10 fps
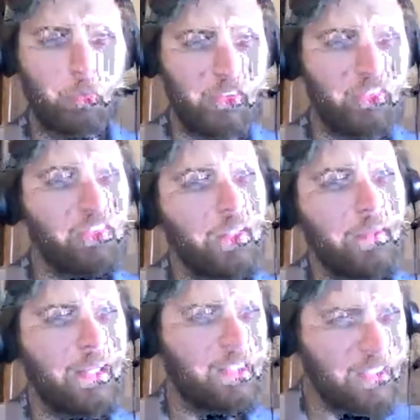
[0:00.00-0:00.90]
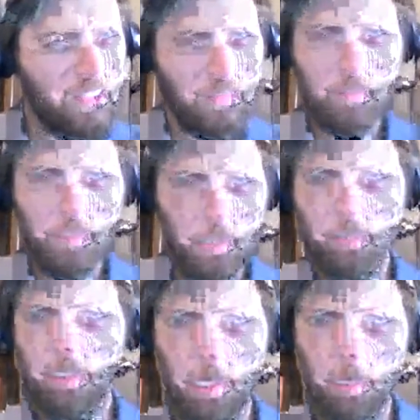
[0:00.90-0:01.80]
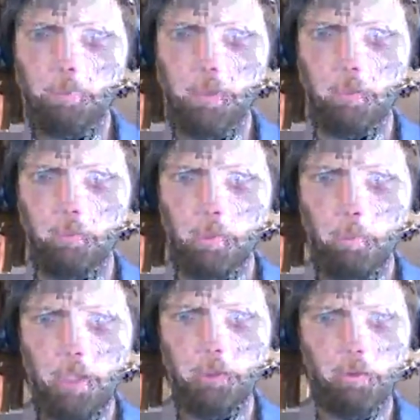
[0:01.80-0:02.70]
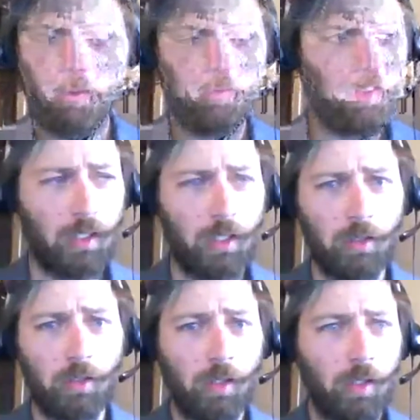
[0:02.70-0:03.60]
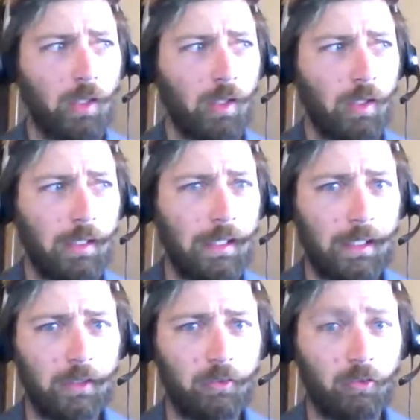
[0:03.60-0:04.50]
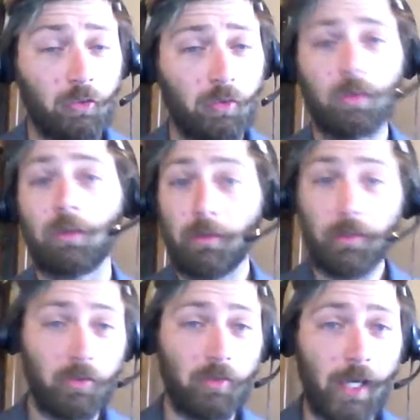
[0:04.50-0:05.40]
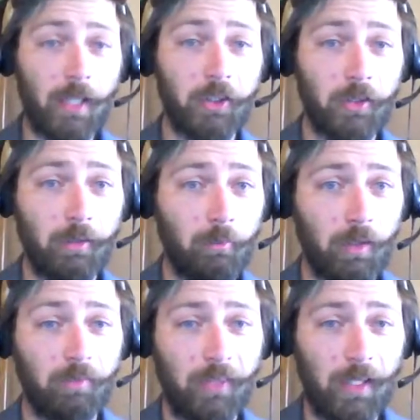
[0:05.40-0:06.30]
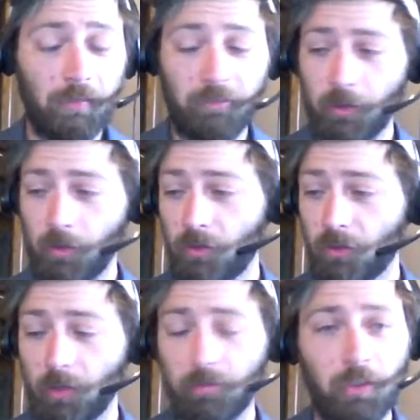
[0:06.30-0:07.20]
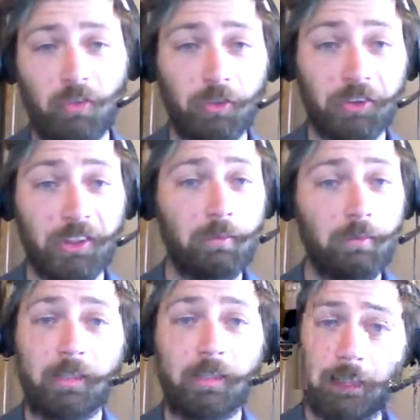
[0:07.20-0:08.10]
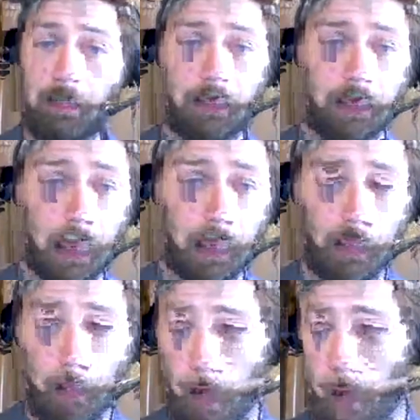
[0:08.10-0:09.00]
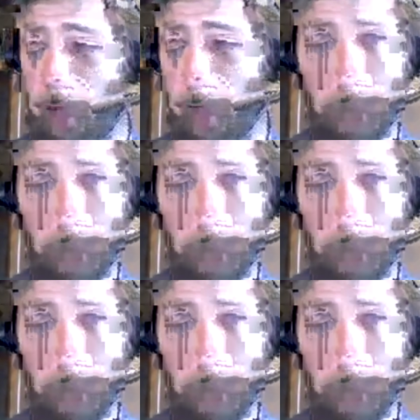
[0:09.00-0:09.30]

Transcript: we see that kind of happening with the petroglyphs here, and this is actually one of the avenues of research that we haven't yet explored.